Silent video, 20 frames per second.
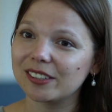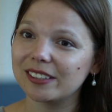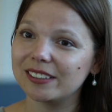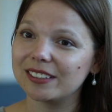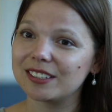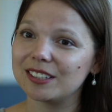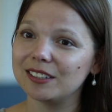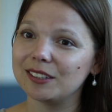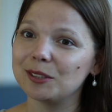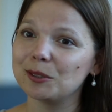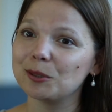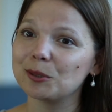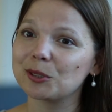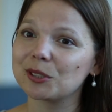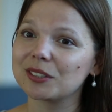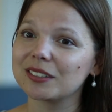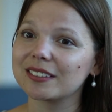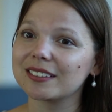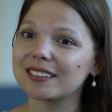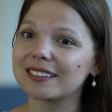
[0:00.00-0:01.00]

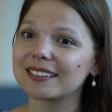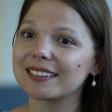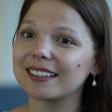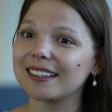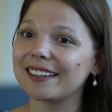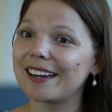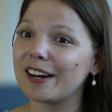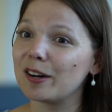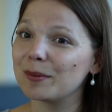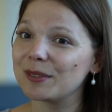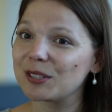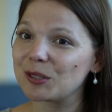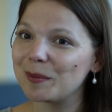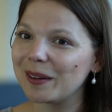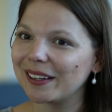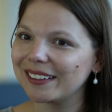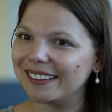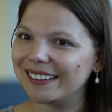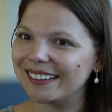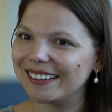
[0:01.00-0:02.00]
institutions got how much
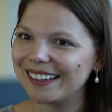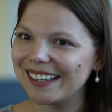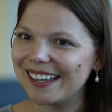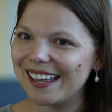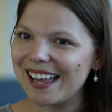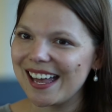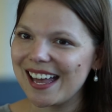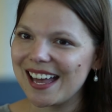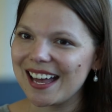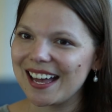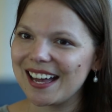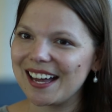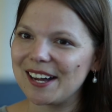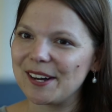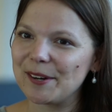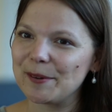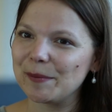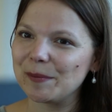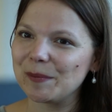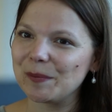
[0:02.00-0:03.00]
money.
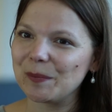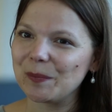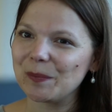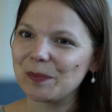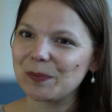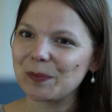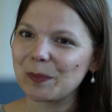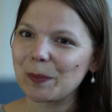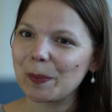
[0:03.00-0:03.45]
And